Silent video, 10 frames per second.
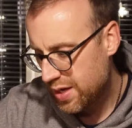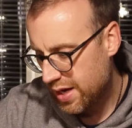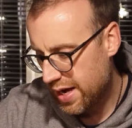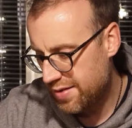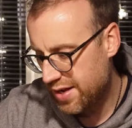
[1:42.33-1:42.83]

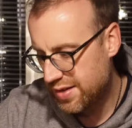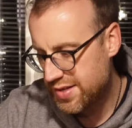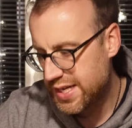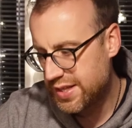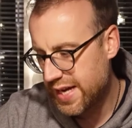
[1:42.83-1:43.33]
So you can
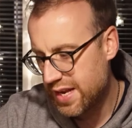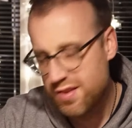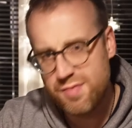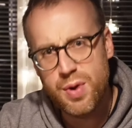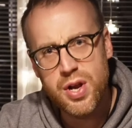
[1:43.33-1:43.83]
see the kind of
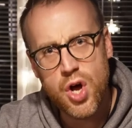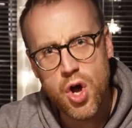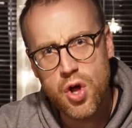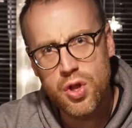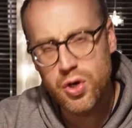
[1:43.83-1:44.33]
spread
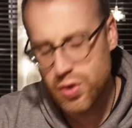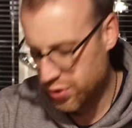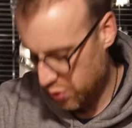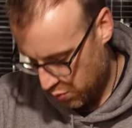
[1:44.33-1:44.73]
all across the